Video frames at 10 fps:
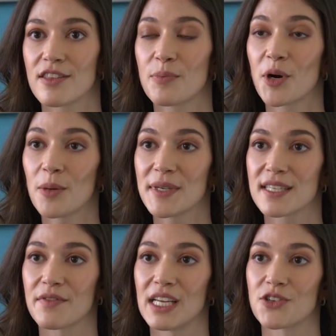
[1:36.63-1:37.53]
The
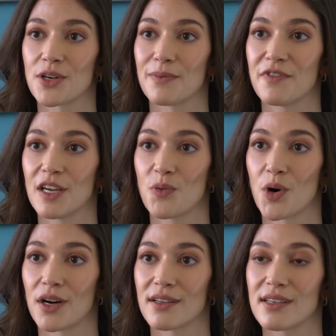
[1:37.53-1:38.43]
purpose of an interim fee
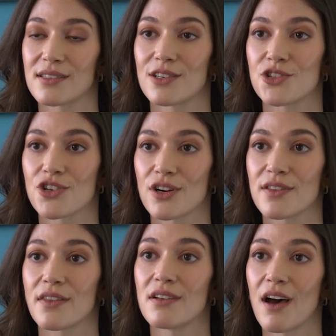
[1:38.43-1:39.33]
award is to ensure
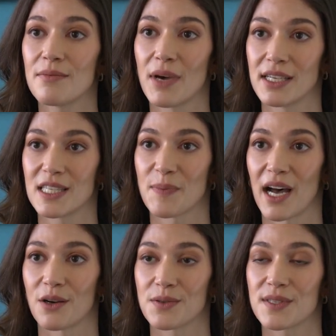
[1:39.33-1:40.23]
that the non-moneyed
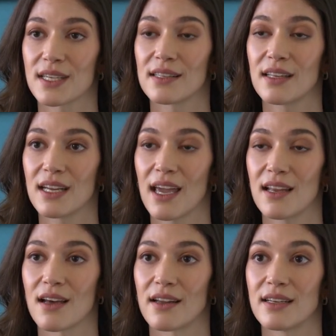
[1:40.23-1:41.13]
spouse can
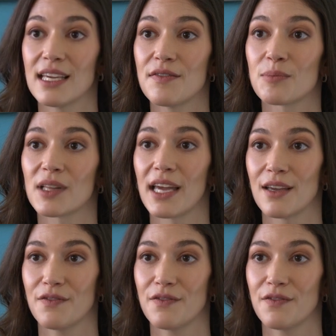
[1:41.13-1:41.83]
litigate on an even playing